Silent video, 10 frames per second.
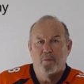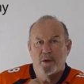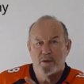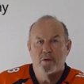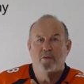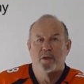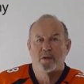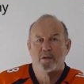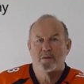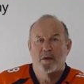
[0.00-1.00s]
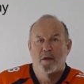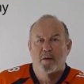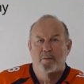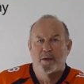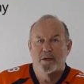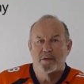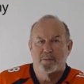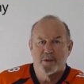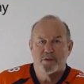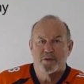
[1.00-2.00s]
We do this because the
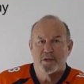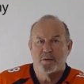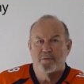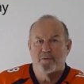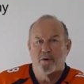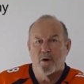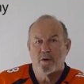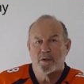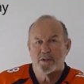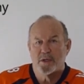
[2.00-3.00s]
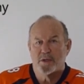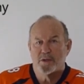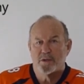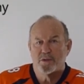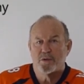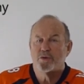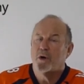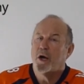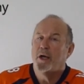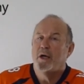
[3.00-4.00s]
mission statement for our organization is to
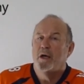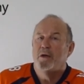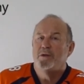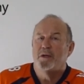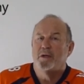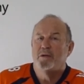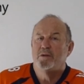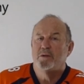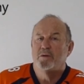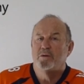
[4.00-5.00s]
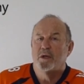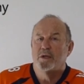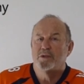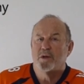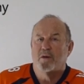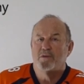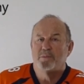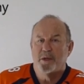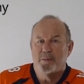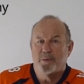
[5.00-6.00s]
try to solve as
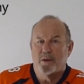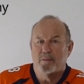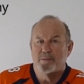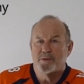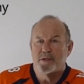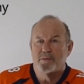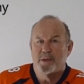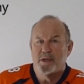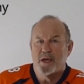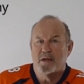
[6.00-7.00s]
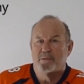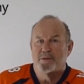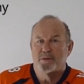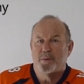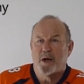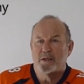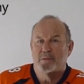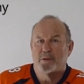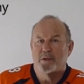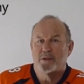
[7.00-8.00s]
many problems in as many animals as
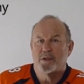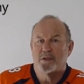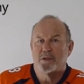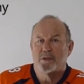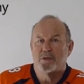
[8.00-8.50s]
possible, essentially.